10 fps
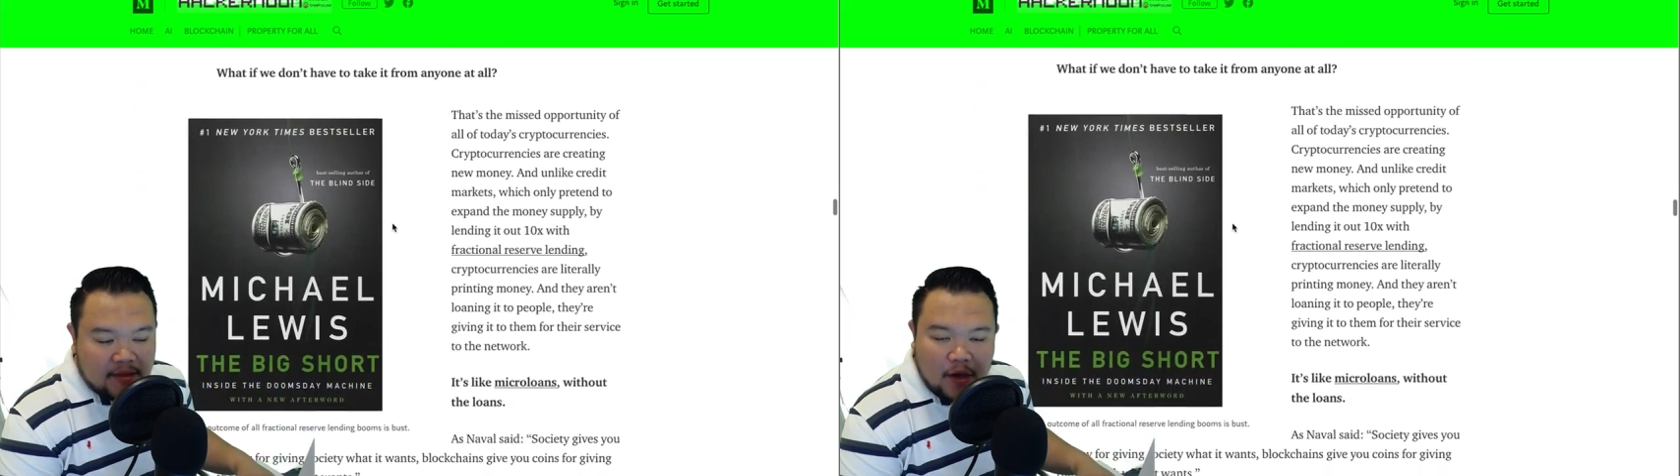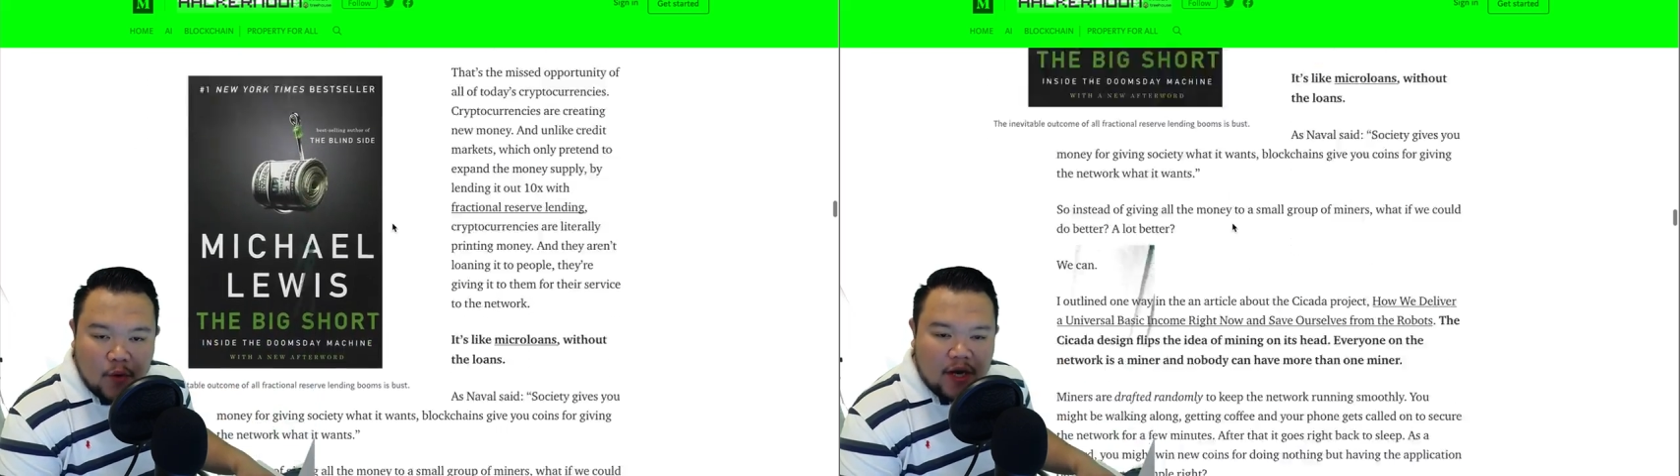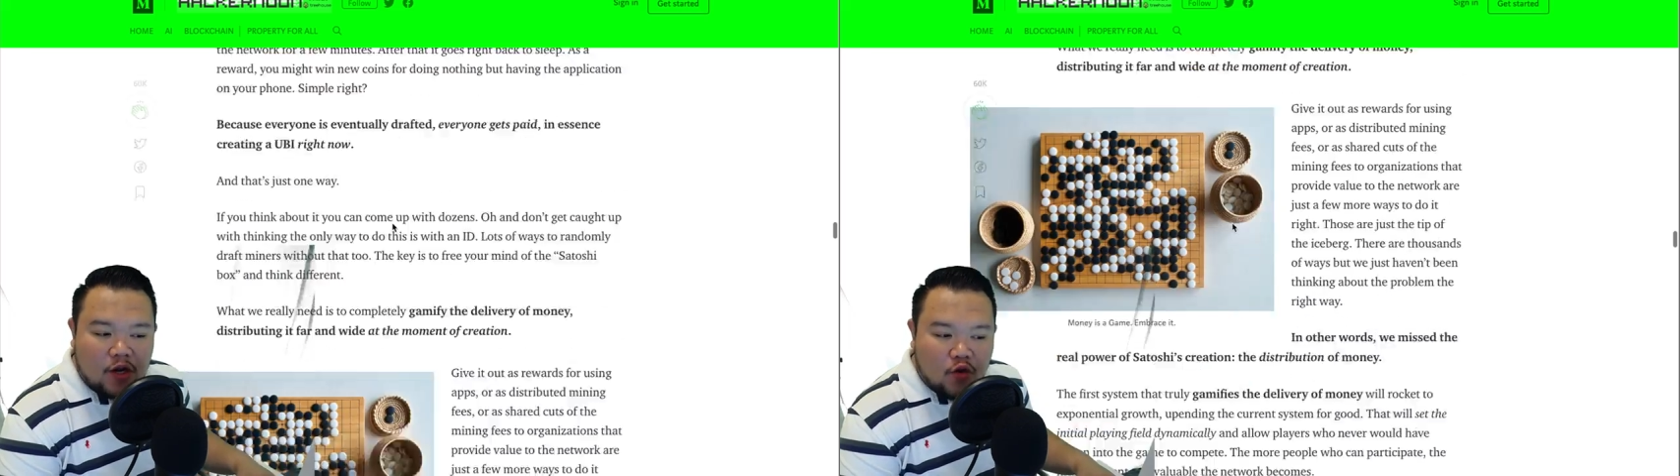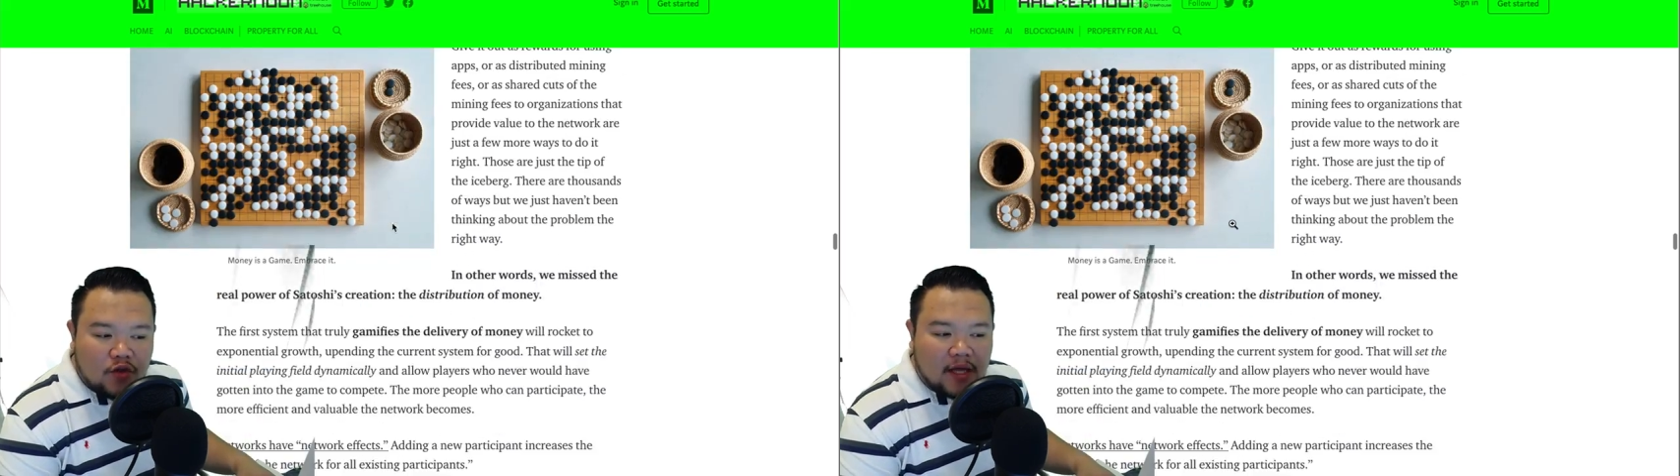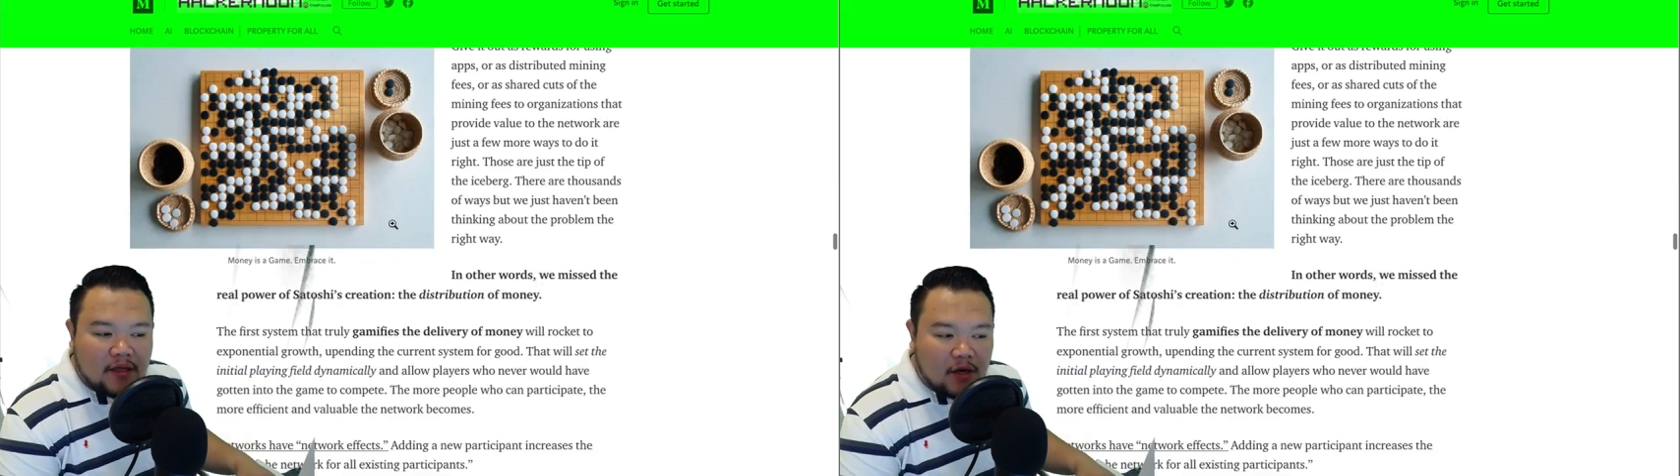I mean, they
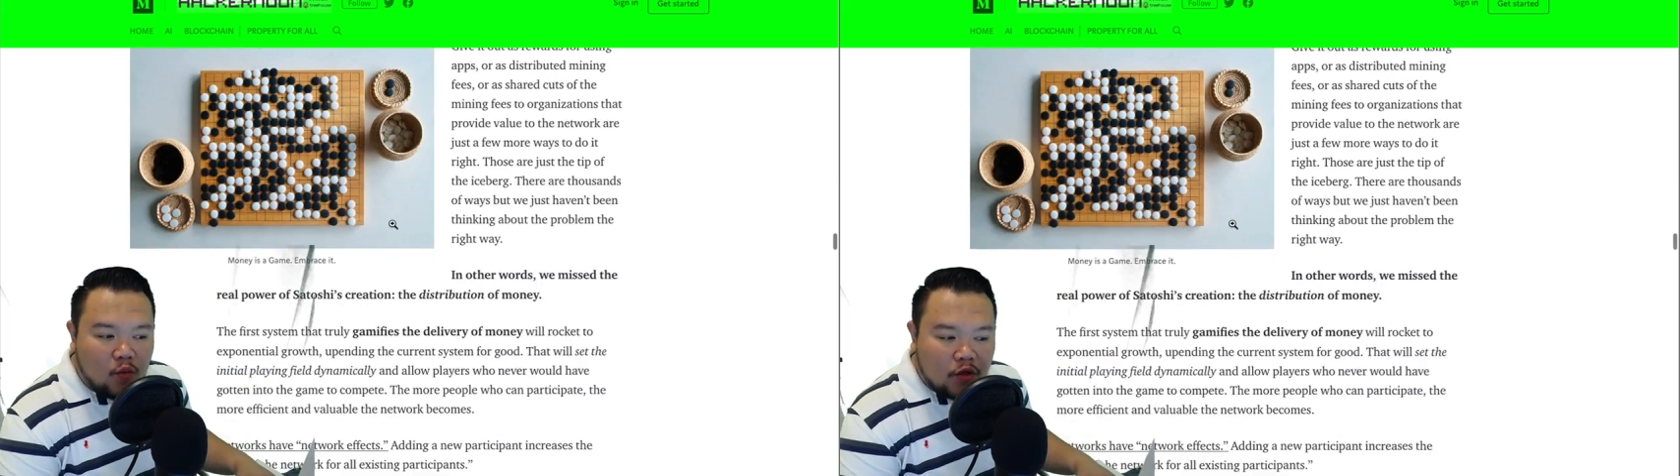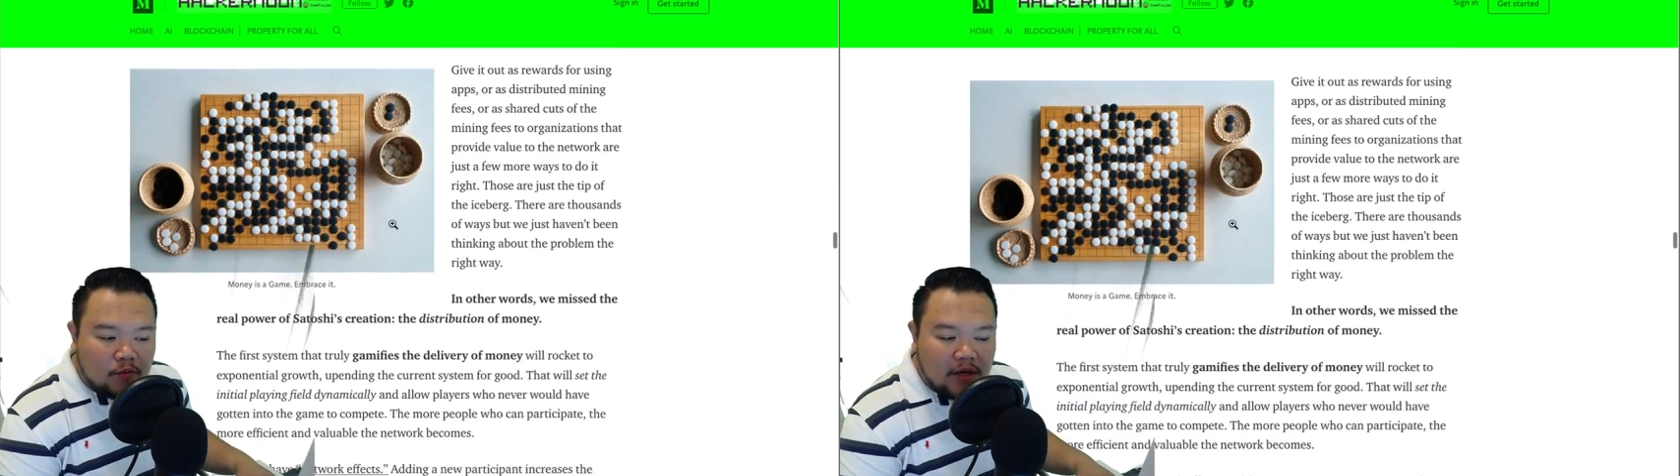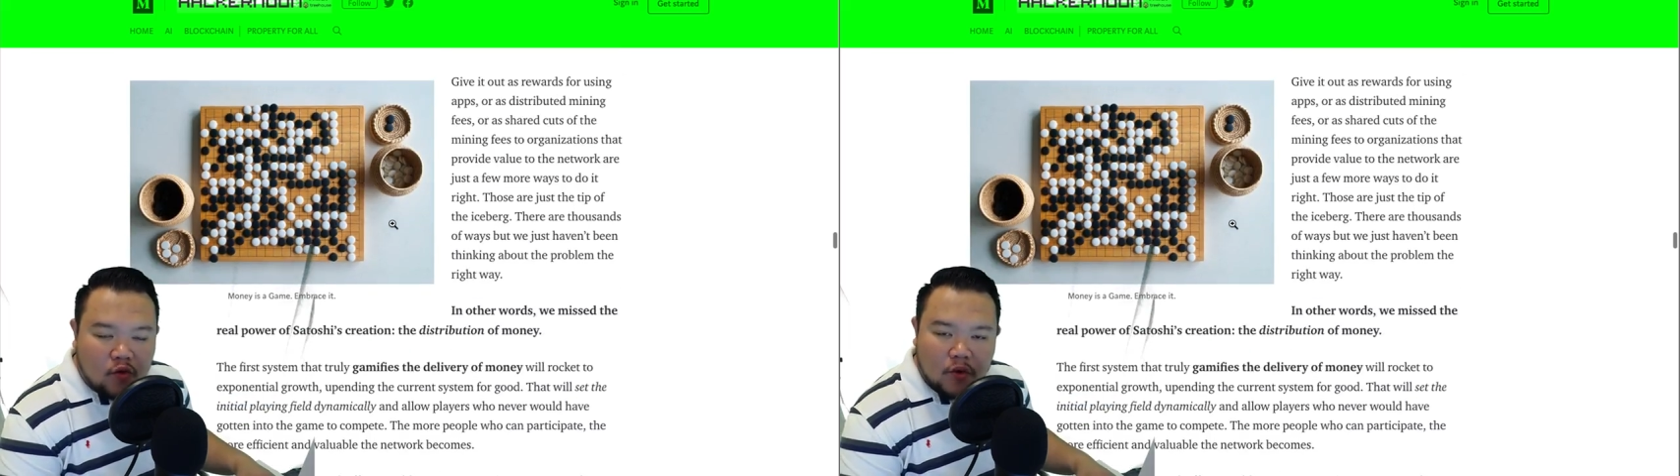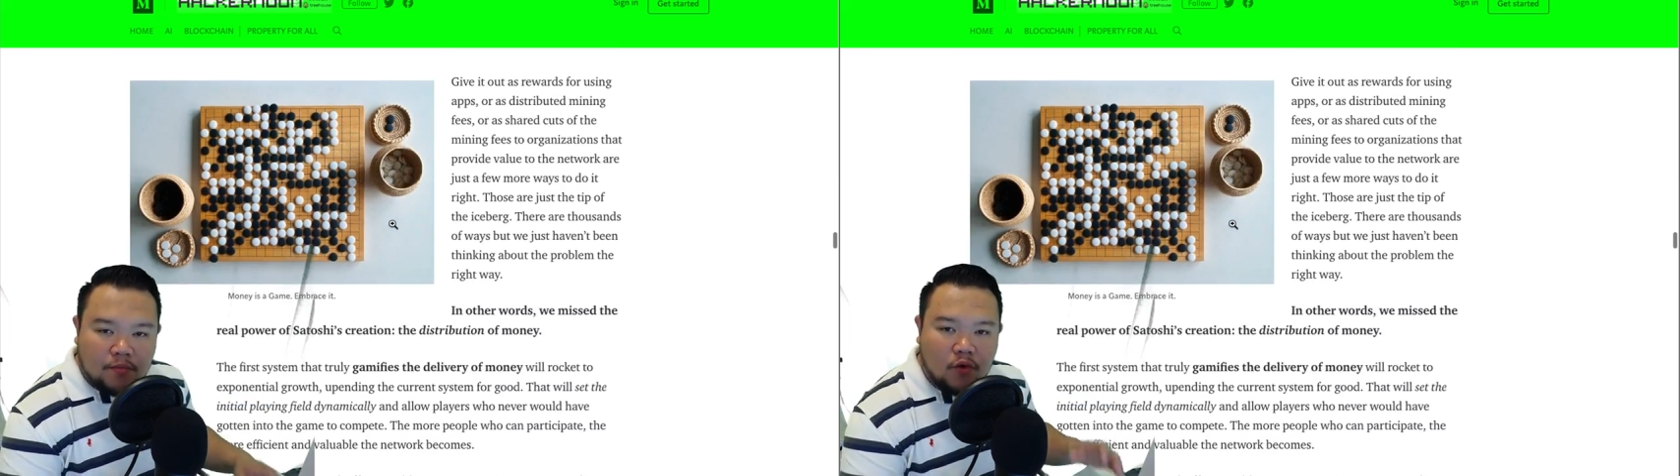already knew that there would be